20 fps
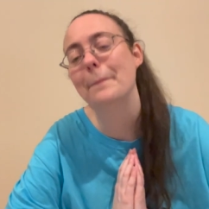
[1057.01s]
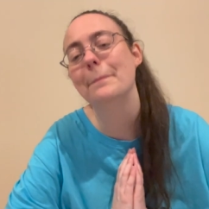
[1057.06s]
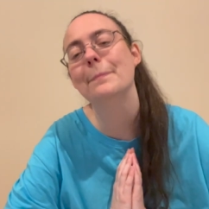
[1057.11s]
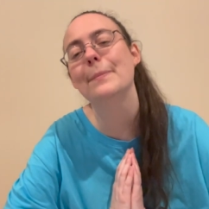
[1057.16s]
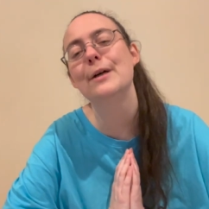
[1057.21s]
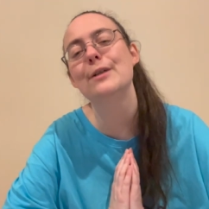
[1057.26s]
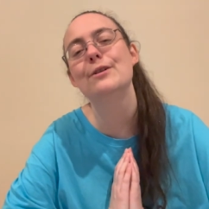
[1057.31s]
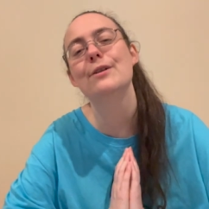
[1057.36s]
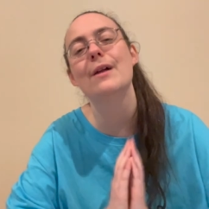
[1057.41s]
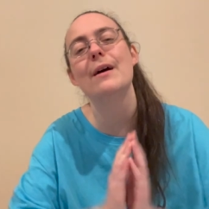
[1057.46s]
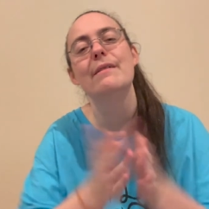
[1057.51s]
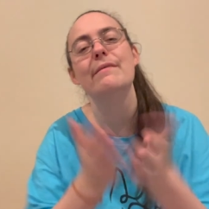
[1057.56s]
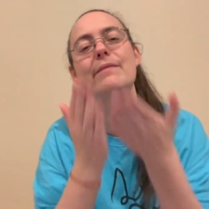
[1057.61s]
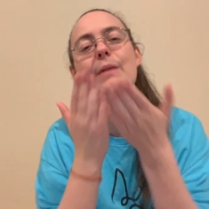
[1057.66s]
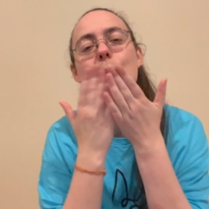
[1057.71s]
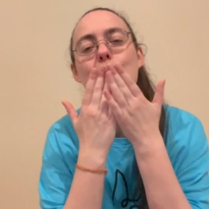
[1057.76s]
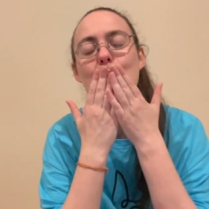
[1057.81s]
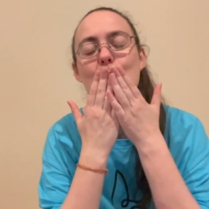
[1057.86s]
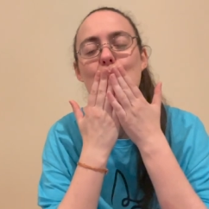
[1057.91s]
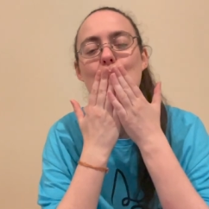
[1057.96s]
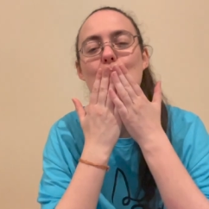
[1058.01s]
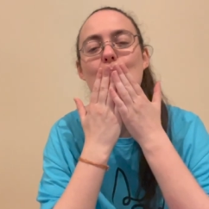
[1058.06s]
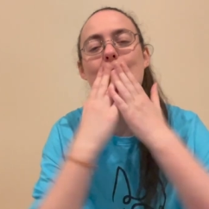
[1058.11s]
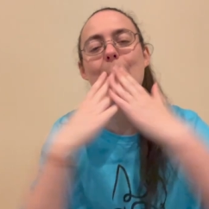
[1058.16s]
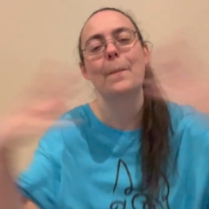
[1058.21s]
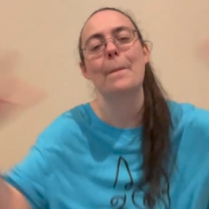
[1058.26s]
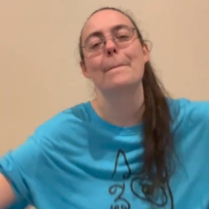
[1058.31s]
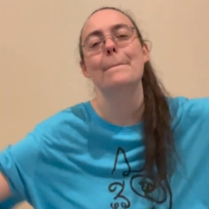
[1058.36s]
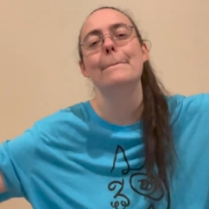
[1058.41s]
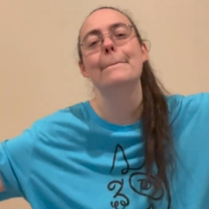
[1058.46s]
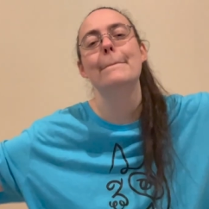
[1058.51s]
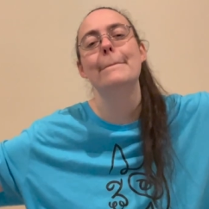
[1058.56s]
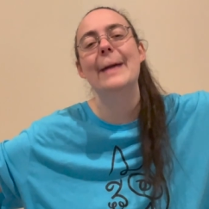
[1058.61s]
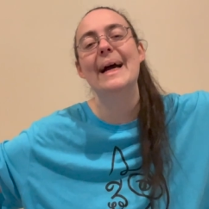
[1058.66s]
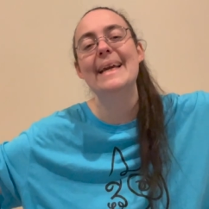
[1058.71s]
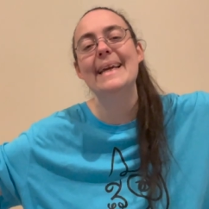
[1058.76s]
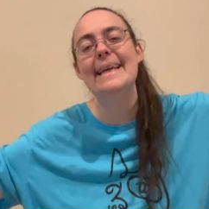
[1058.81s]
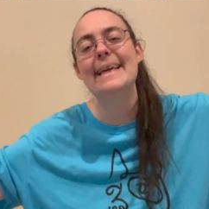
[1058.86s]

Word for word: Much love. Bye.